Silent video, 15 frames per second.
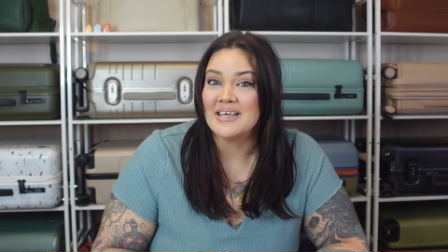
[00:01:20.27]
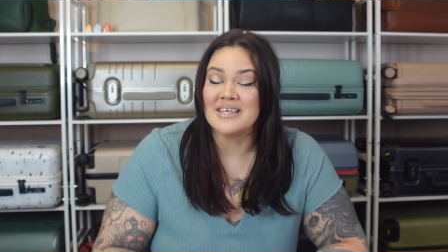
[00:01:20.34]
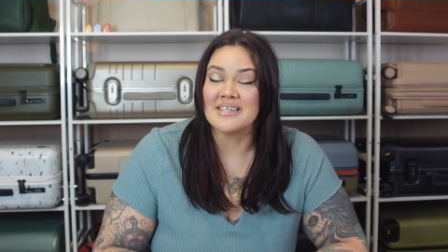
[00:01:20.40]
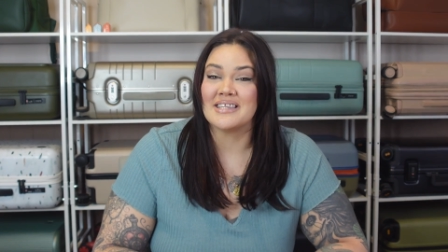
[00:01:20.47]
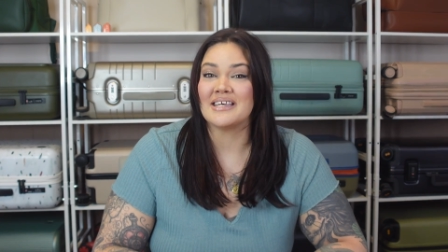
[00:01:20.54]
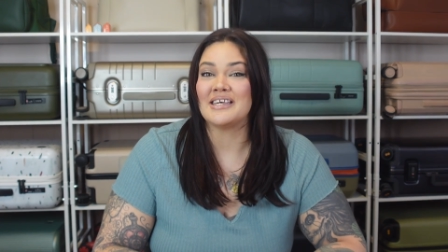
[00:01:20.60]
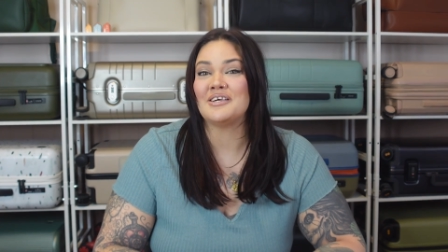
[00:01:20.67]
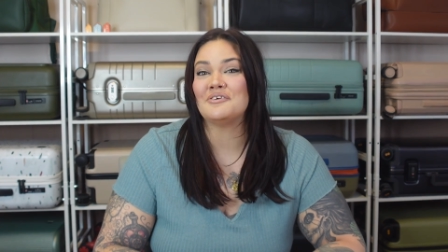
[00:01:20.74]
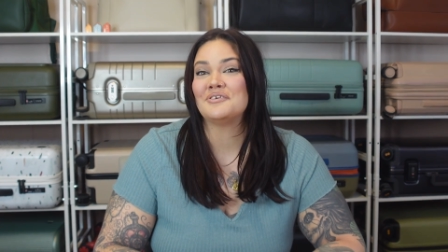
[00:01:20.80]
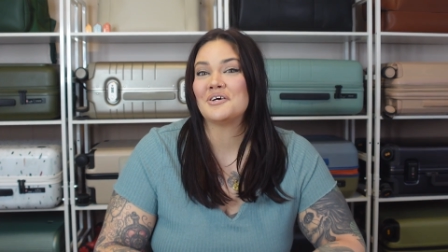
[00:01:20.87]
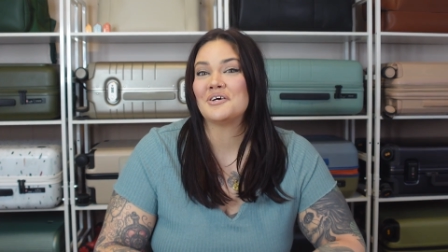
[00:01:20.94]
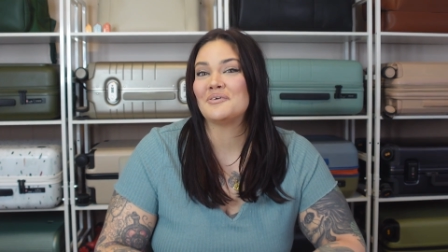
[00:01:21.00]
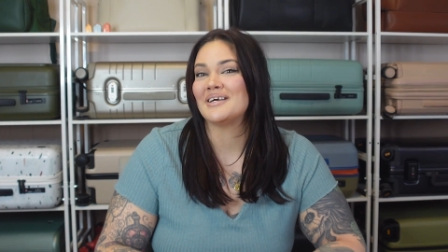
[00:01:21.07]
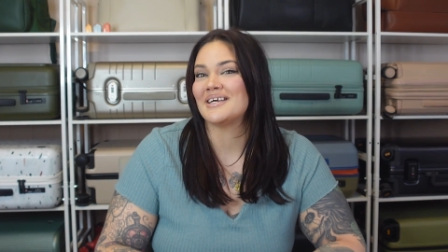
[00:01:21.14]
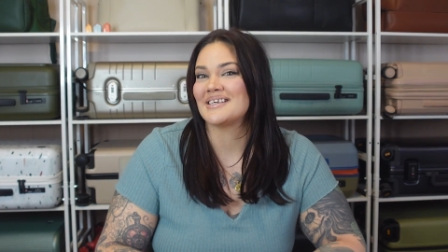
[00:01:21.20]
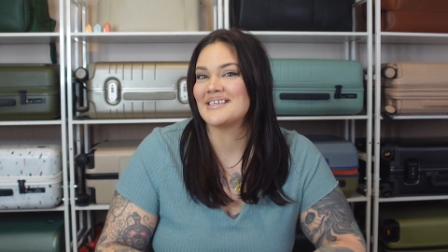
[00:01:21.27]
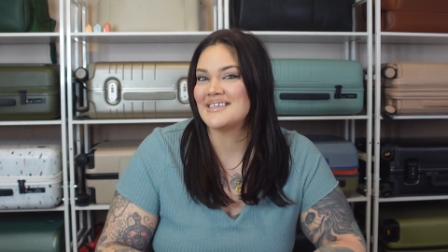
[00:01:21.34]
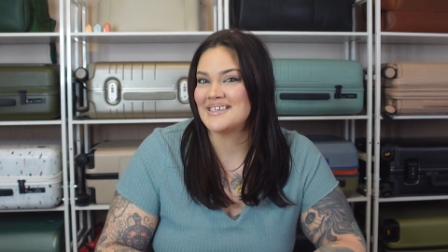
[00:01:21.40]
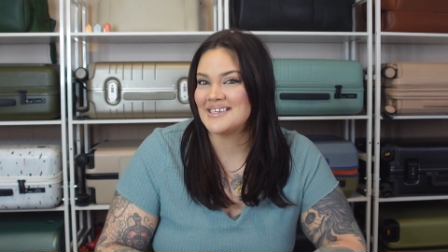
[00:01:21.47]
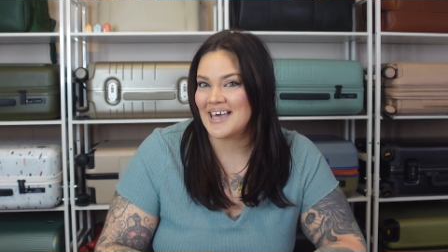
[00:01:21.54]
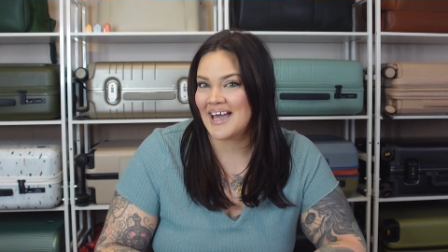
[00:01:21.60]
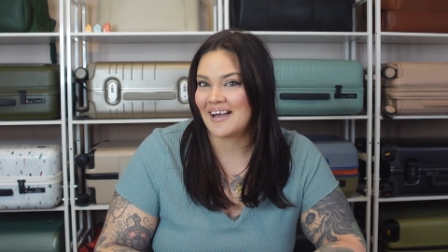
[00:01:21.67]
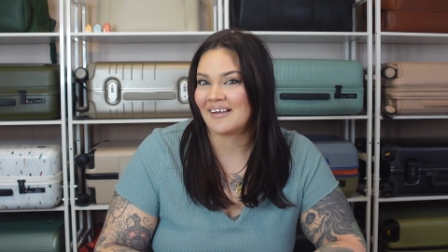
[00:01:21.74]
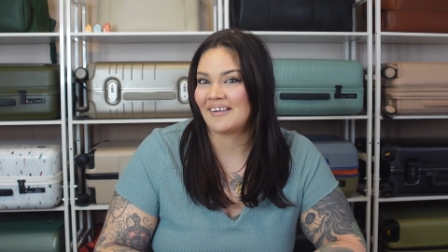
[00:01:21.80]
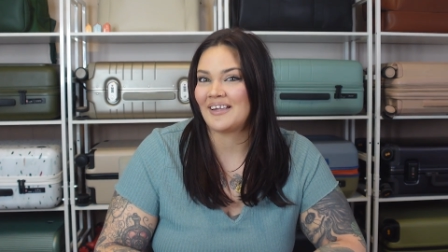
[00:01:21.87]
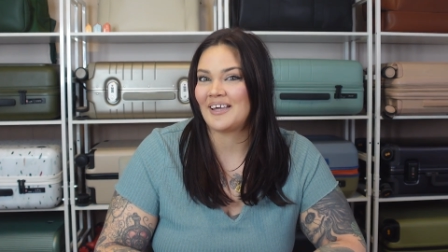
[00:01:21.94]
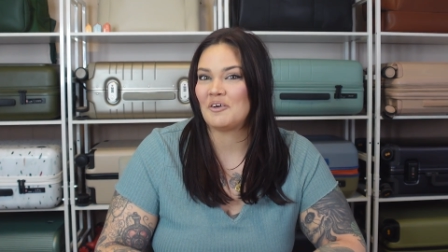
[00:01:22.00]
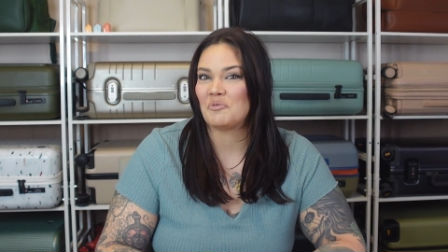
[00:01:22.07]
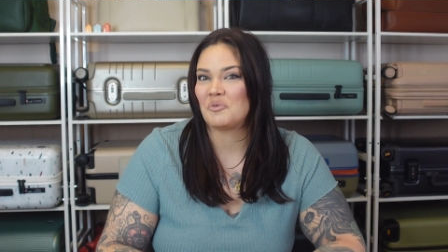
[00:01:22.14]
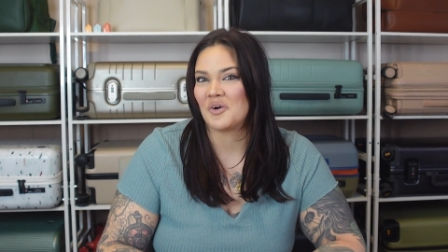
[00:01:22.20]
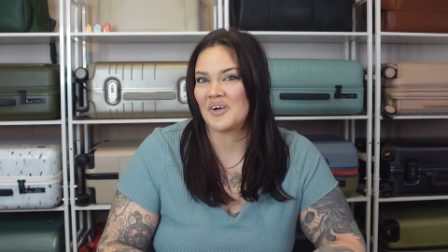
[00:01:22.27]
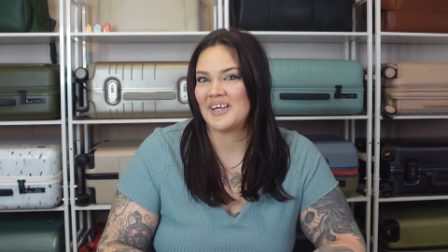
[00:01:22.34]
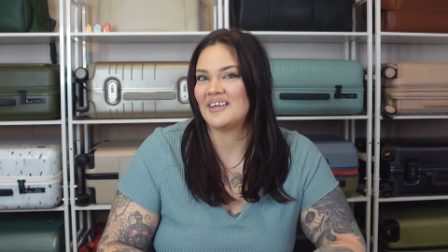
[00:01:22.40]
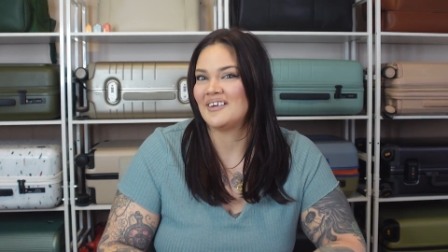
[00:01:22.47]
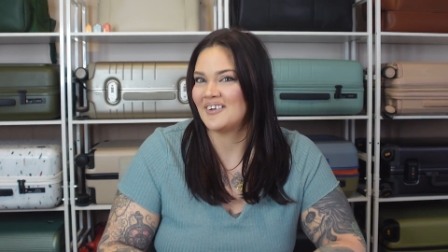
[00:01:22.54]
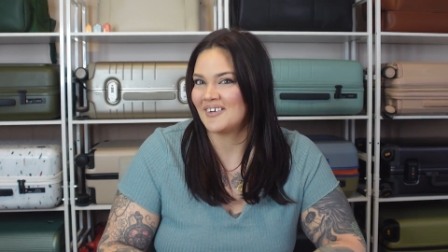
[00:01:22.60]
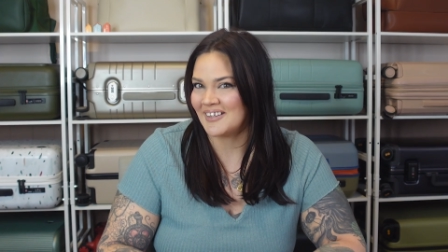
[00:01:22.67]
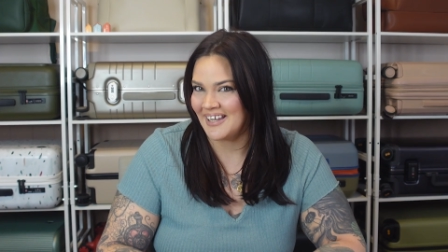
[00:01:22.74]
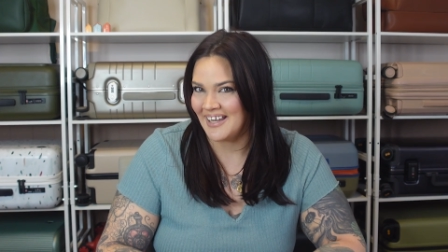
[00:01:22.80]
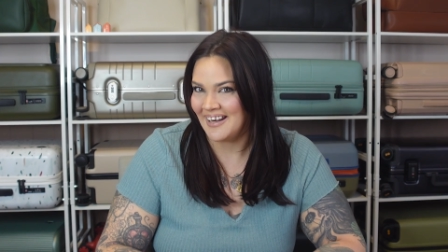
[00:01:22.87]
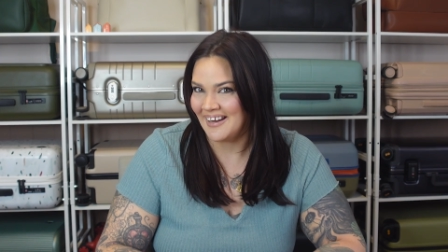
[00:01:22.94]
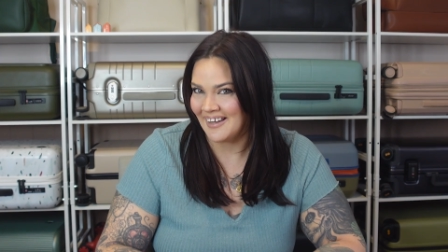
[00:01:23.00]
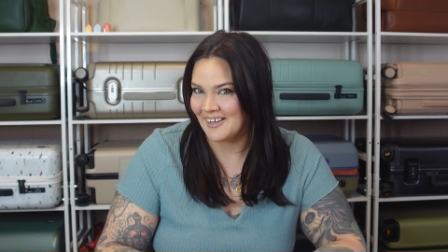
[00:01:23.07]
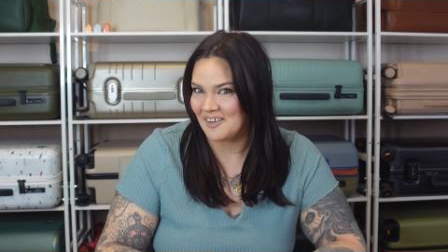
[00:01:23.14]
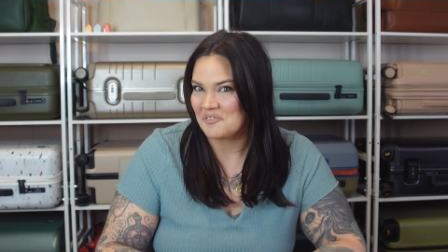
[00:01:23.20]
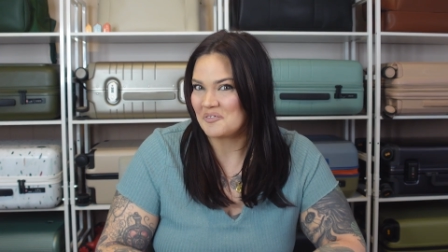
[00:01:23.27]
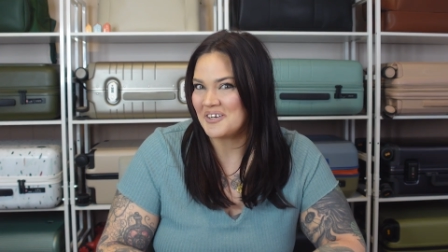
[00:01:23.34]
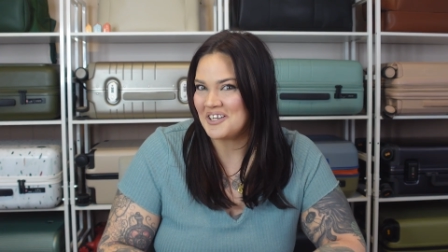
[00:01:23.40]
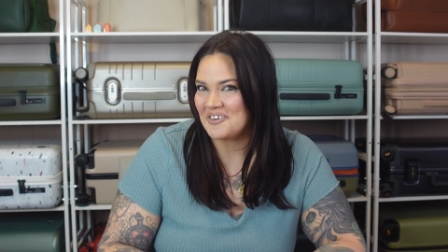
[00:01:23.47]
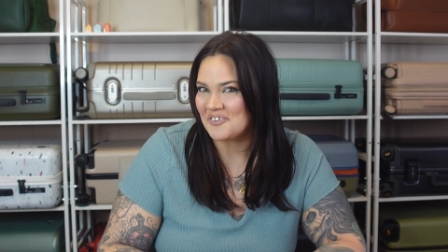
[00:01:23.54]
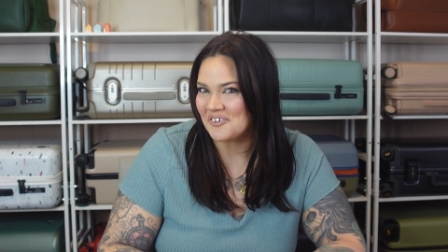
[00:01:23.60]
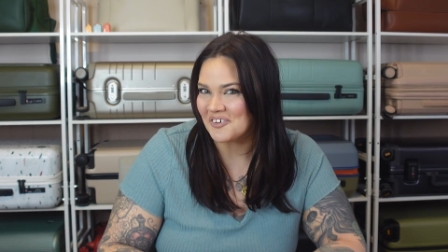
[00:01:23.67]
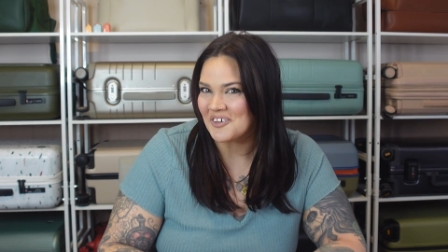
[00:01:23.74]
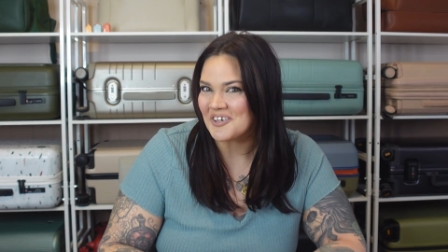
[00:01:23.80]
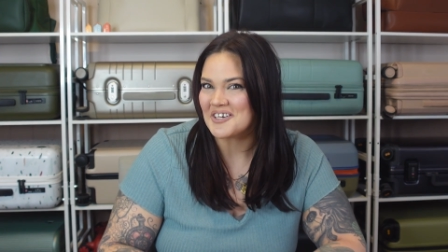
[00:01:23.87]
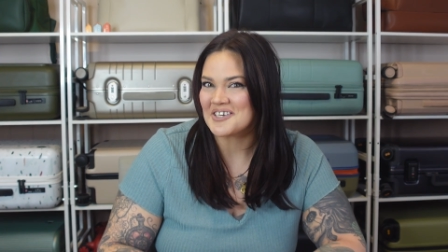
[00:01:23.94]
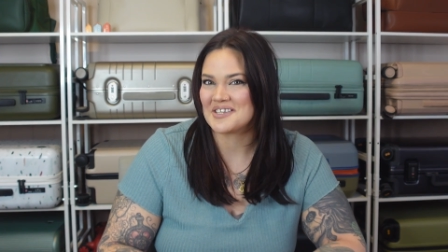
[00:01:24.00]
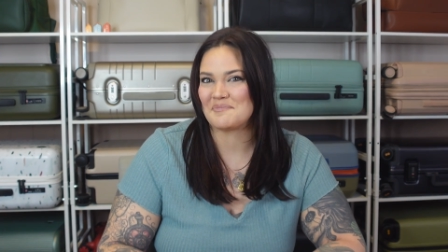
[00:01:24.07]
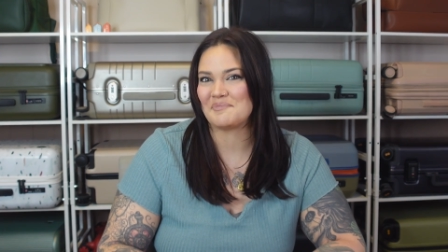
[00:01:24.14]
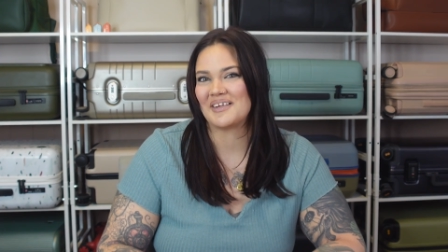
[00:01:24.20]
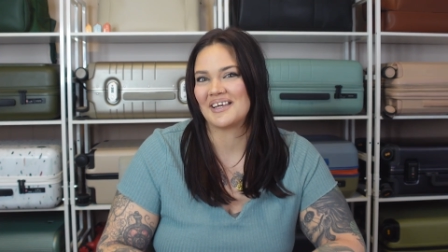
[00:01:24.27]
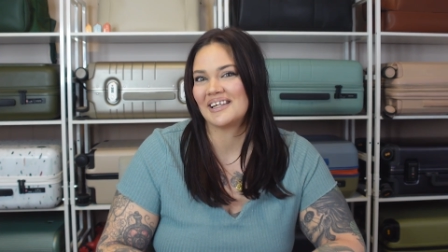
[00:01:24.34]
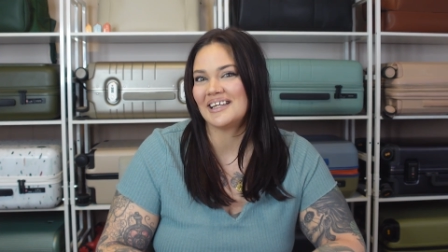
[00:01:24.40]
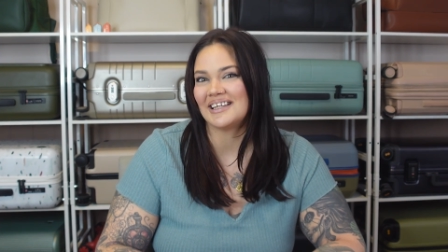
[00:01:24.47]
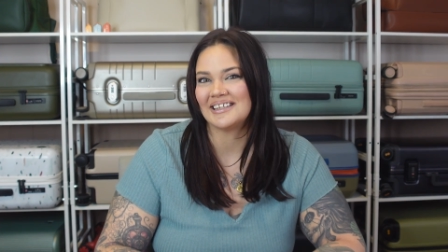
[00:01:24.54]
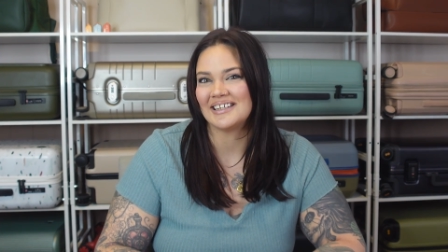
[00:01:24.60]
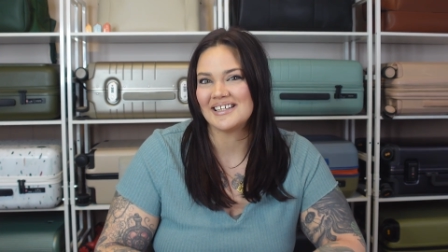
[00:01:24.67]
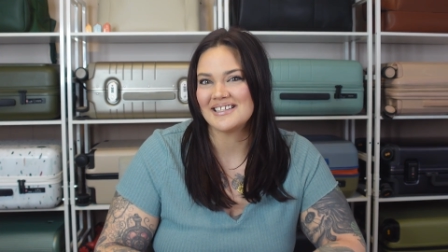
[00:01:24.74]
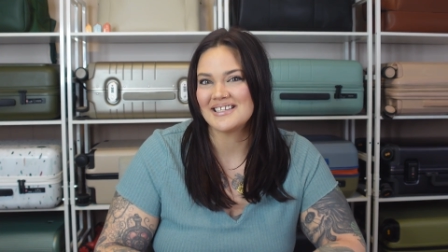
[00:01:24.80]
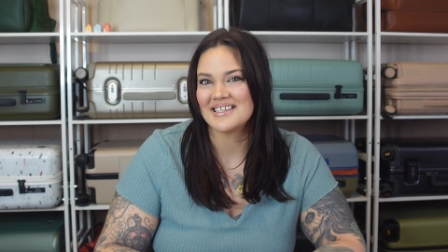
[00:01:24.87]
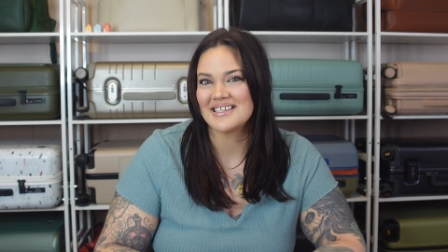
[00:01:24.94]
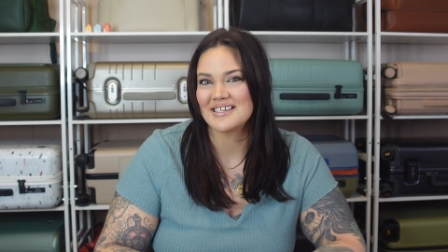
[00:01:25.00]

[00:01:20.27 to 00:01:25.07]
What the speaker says: so that you know exactly what you're getting when you order something like this.